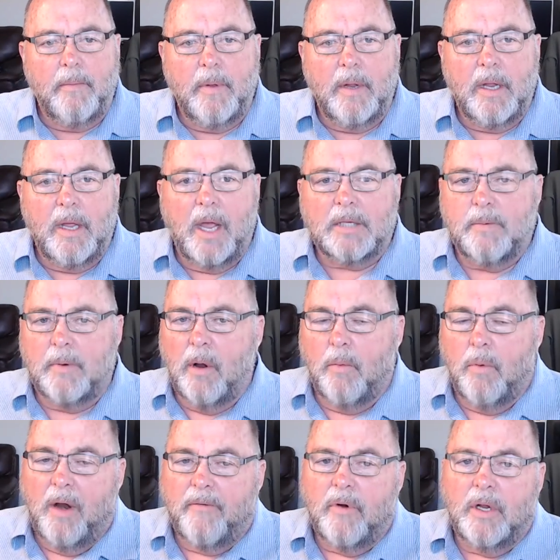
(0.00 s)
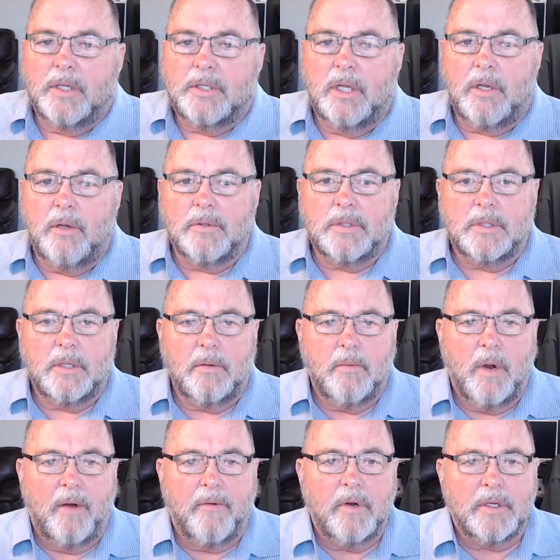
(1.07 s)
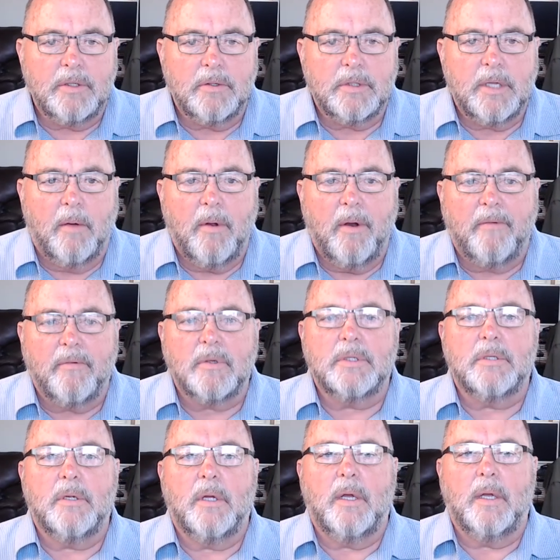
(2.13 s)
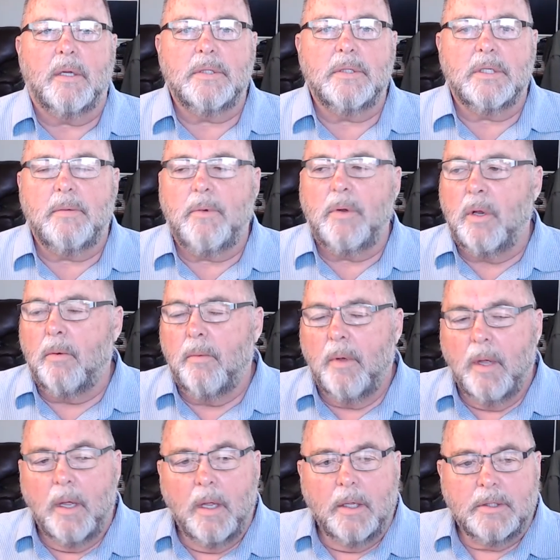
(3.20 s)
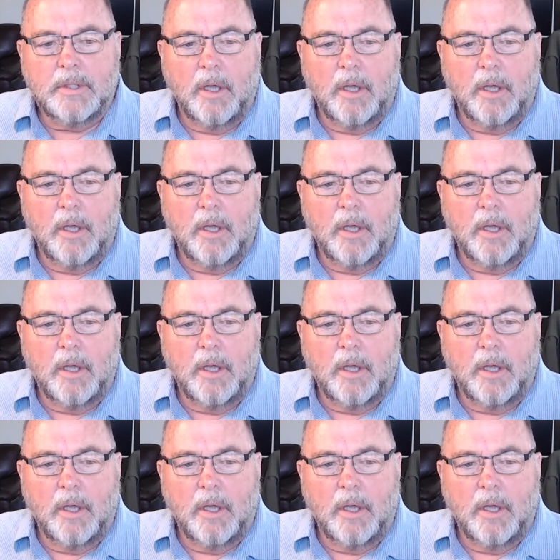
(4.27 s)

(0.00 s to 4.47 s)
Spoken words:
Be the expert, whatever it is that you sell, whatever system you do. So